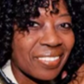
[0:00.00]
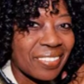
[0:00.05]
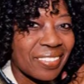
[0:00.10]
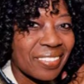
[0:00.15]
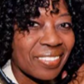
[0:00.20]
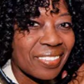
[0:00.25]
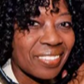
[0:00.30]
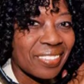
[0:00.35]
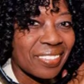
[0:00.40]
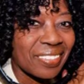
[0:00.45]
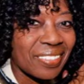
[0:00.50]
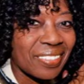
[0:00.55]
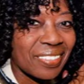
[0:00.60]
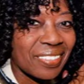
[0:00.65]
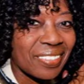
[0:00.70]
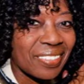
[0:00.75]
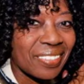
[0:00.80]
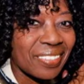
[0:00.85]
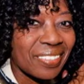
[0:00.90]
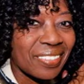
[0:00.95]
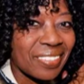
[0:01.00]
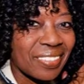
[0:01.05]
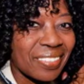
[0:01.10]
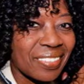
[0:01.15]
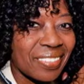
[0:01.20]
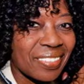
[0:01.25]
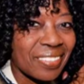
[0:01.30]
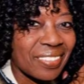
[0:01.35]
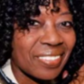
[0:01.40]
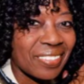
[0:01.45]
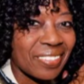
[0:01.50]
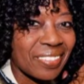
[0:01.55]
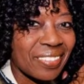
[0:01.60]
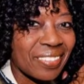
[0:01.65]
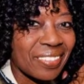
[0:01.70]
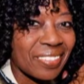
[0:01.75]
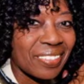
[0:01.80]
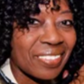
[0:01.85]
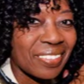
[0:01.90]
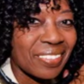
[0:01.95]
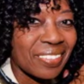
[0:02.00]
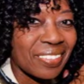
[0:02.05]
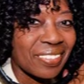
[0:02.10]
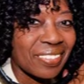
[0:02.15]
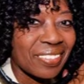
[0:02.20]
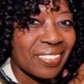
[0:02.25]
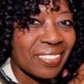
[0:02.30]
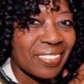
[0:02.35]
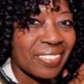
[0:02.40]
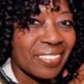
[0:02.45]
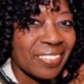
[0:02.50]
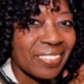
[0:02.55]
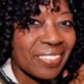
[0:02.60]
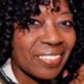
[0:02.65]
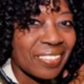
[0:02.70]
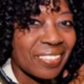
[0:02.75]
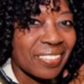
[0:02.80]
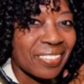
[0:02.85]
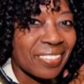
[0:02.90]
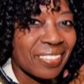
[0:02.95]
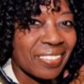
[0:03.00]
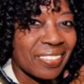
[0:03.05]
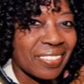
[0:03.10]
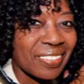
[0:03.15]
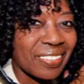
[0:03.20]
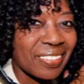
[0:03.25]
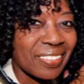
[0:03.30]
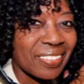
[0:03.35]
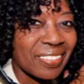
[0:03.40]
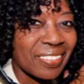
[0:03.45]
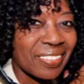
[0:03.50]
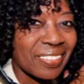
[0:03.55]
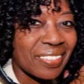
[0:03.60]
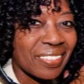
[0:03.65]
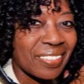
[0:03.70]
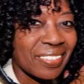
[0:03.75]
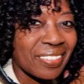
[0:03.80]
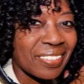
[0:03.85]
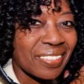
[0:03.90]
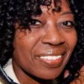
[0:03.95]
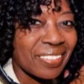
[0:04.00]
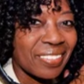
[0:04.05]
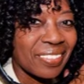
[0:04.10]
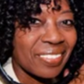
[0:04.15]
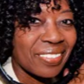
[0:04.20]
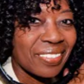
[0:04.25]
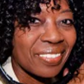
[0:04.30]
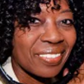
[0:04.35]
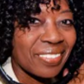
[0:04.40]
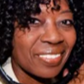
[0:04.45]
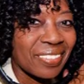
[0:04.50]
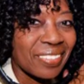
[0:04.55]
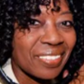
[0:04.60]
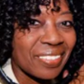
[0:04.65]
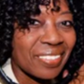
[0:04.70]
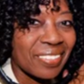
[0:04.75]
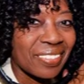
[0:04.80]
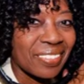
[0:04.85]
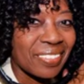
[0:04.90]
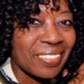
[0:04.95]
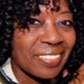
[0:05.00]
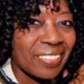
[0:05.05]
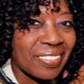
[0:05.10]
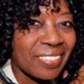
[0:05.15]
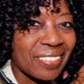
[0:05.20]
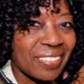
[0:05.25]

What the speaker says: (silent)